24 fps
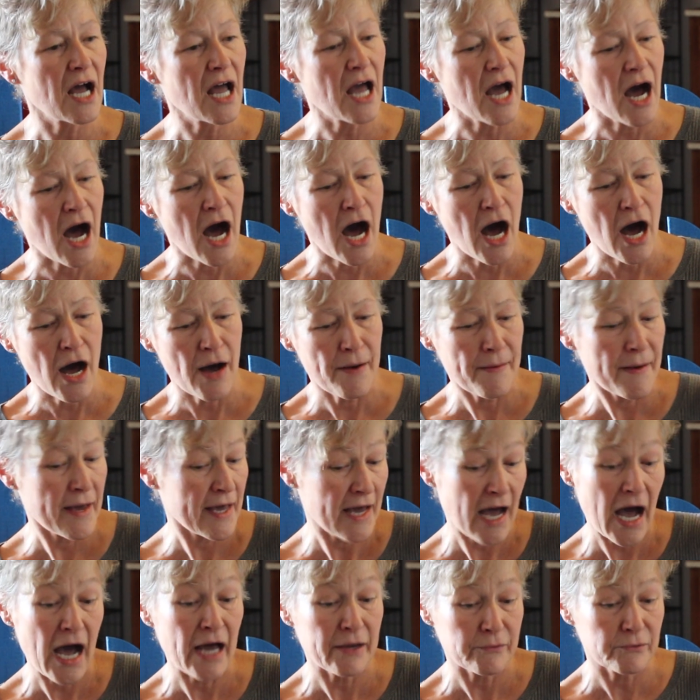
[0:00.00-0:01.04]

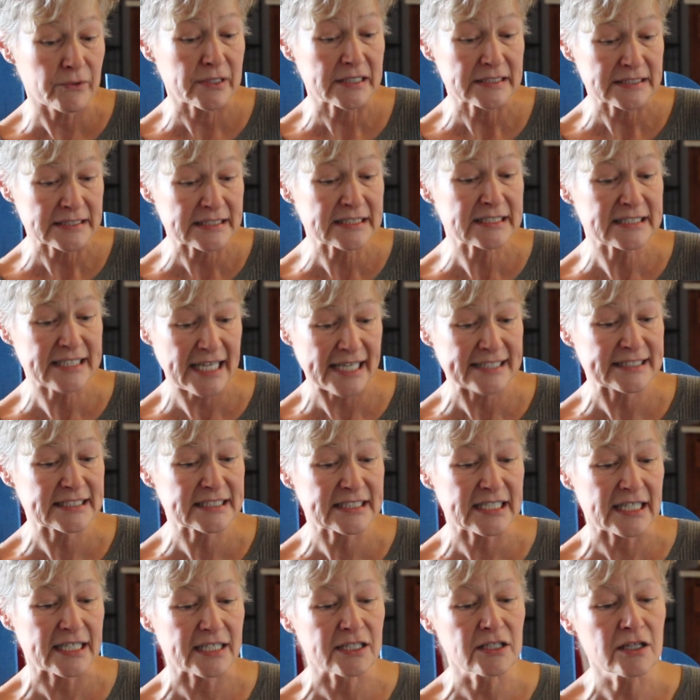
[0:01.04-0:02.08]
I was
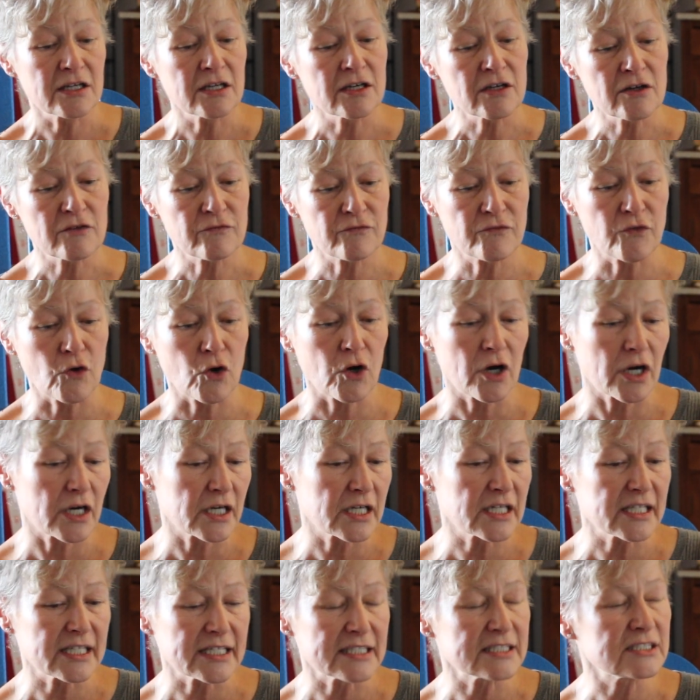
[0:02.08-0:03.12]
tested
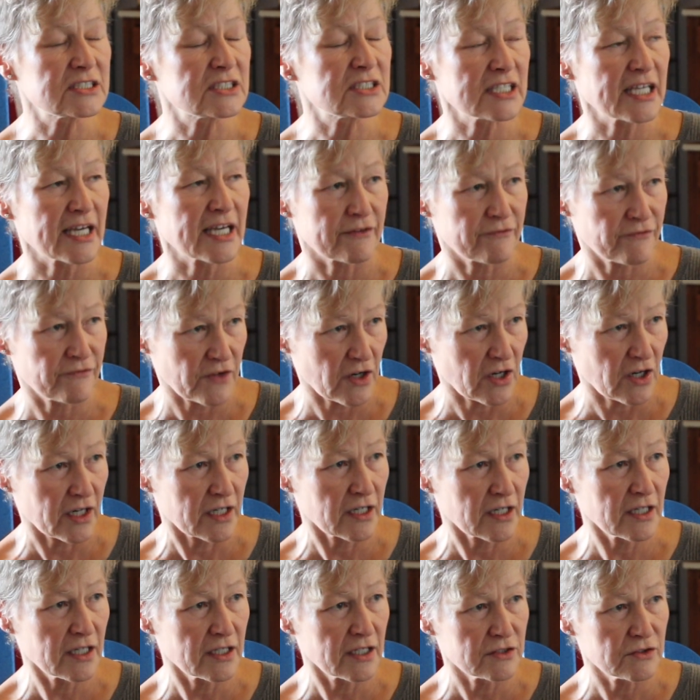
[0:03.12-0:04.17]
for
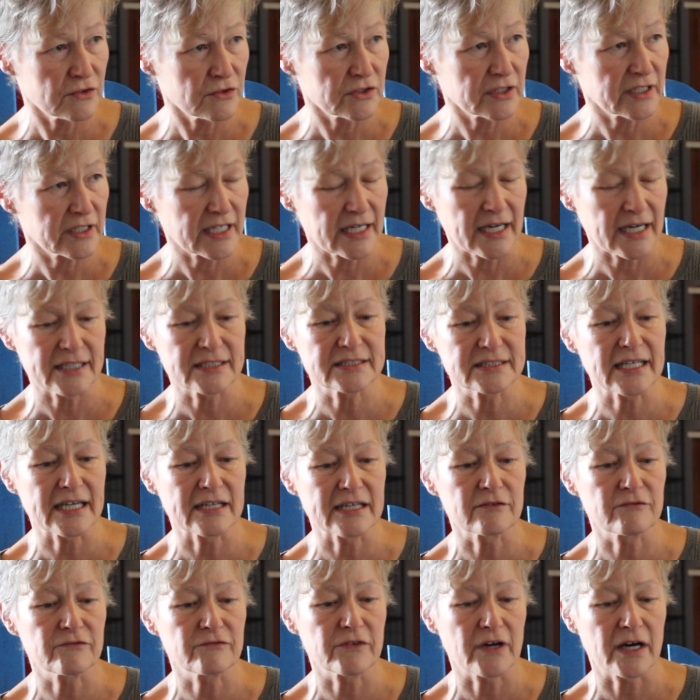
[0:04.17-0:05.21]
EGFR, a newly
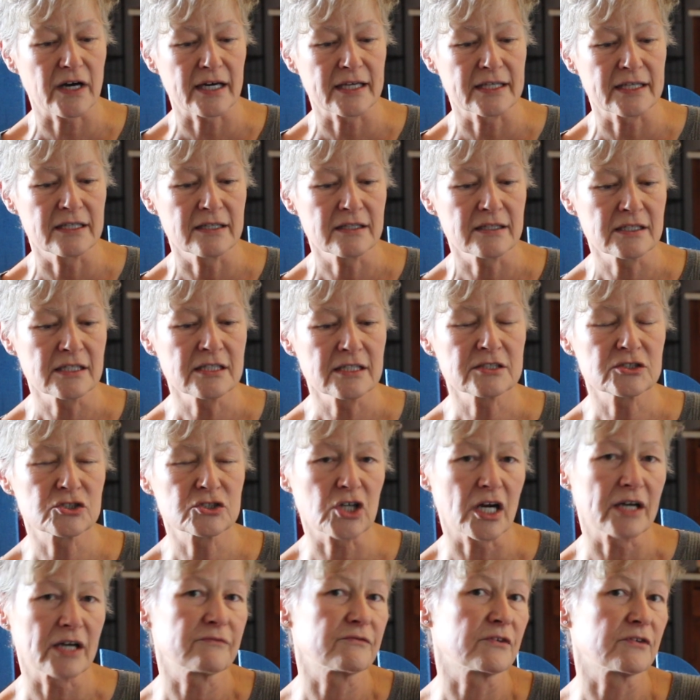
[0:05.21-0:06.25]
identified
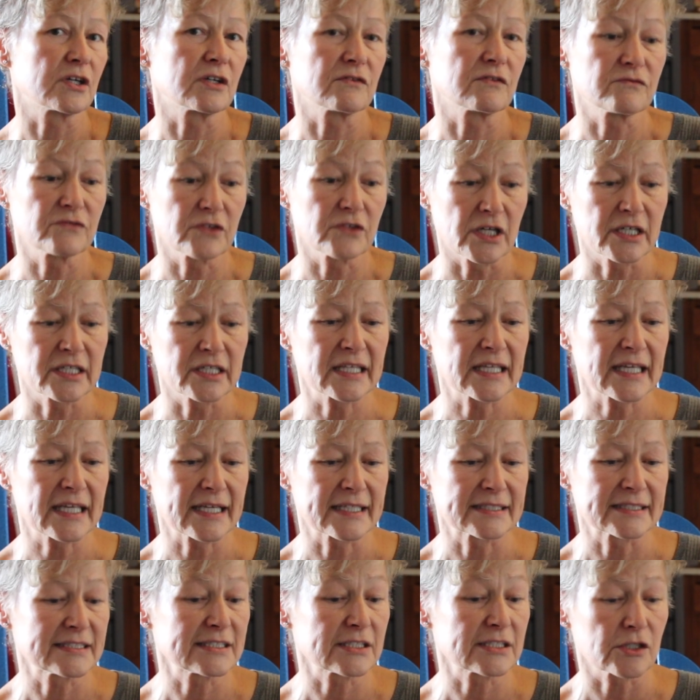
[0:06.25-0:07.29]
driver of lung
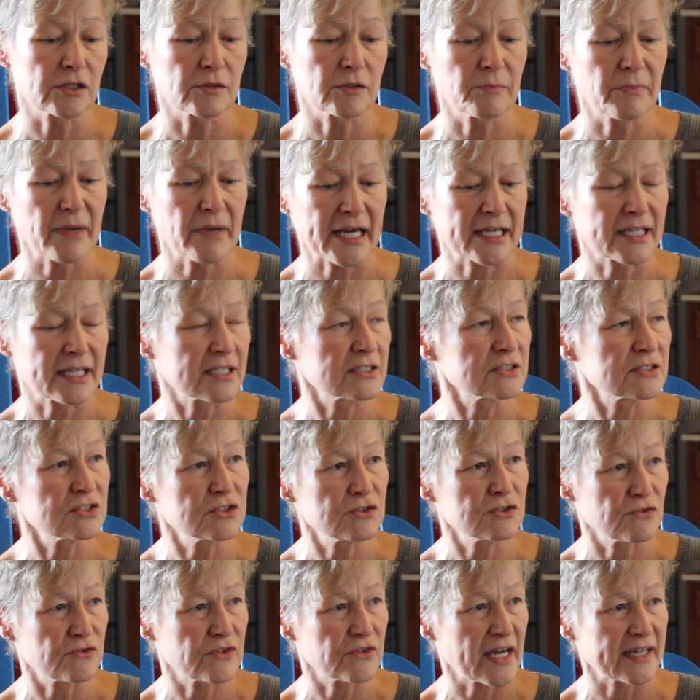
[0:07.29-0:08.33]
cancer, back in
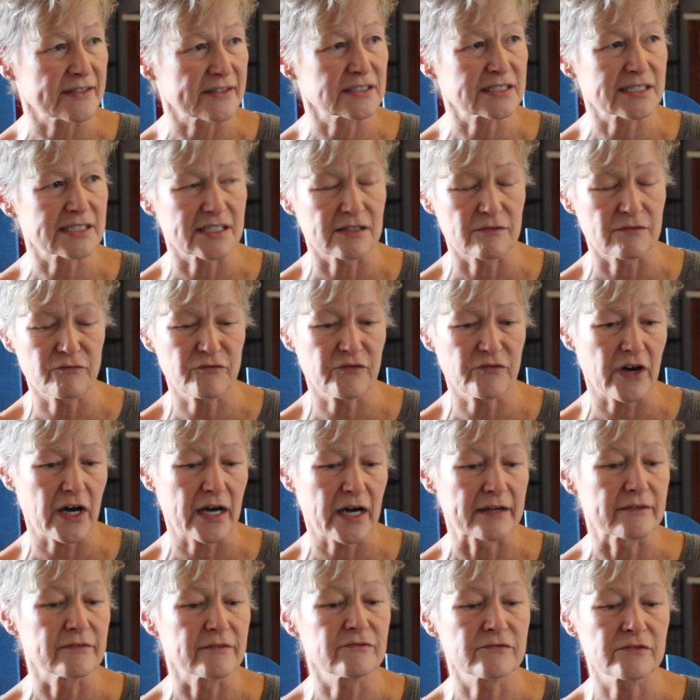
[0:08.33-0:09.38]

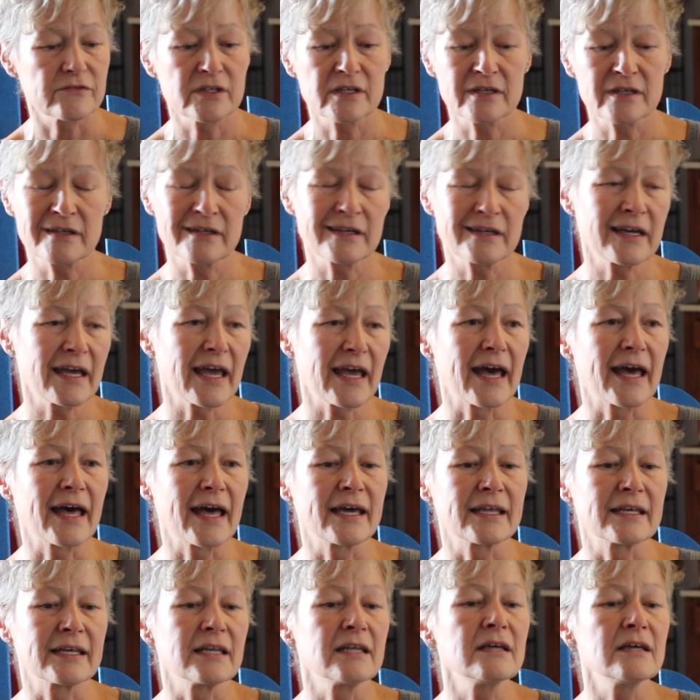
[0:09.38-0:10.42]
2005.
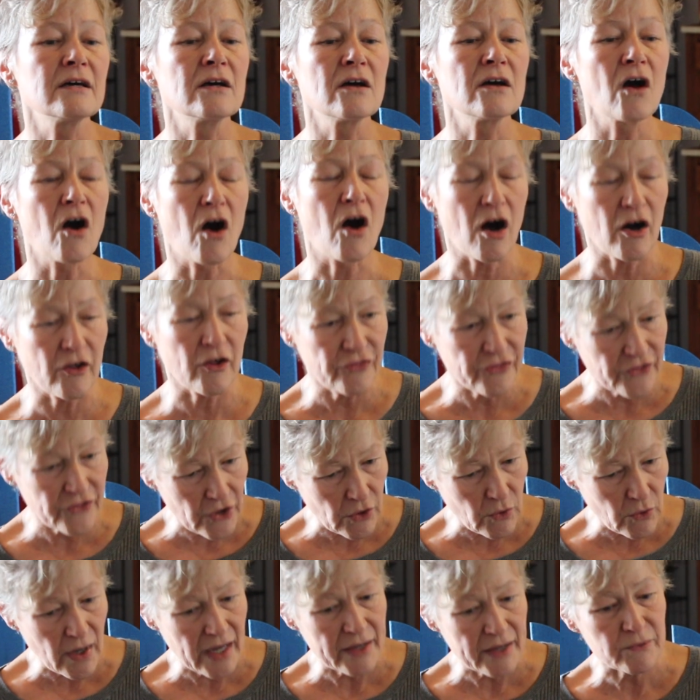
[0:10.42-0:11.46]
And
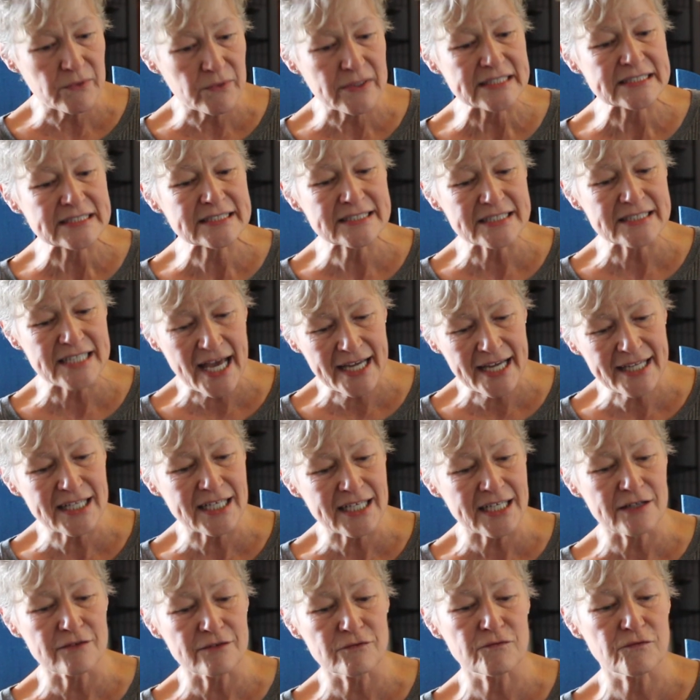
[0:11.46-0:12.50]
although I was
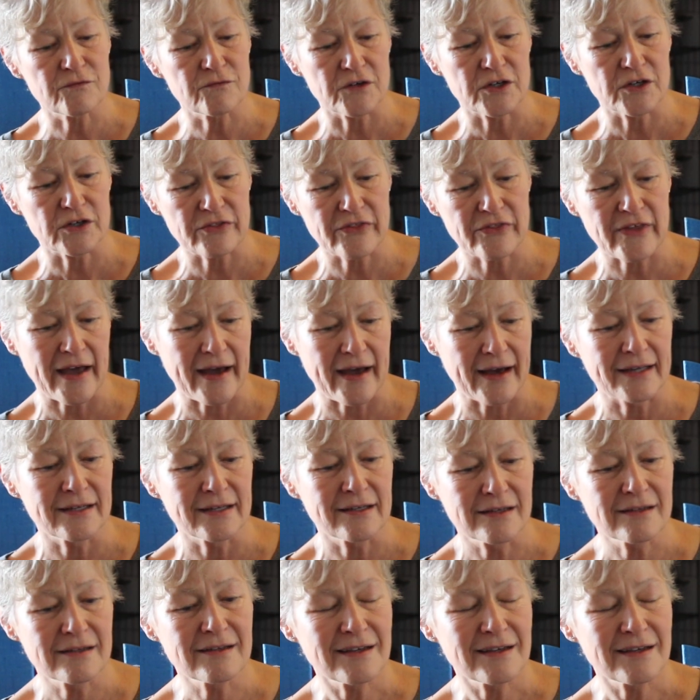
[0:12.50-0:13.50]
negative for that,